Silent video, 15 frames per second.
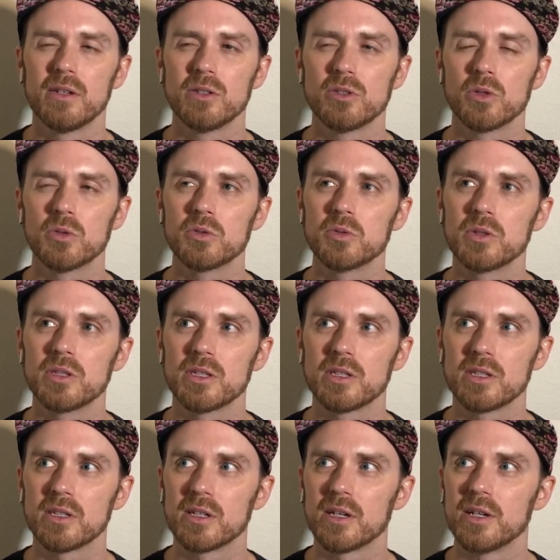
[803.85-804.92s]
So it was
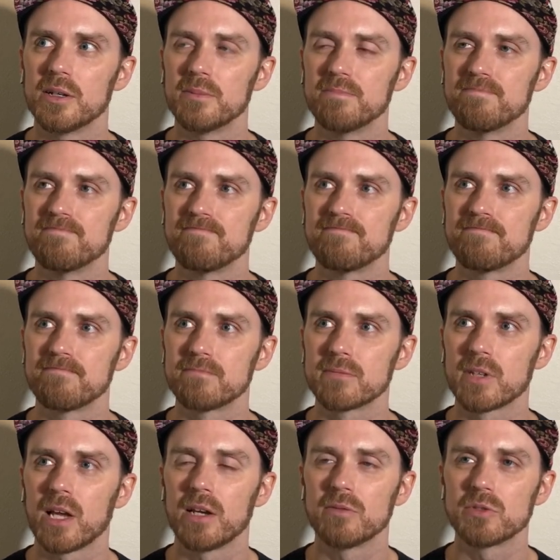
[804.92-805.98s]
really um,
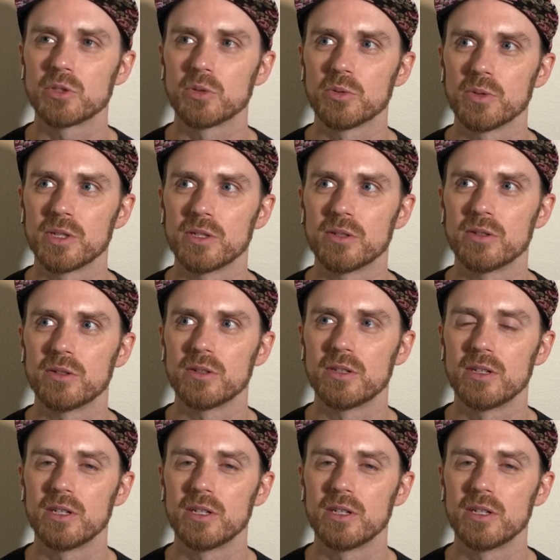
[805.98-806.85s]
kind of surreal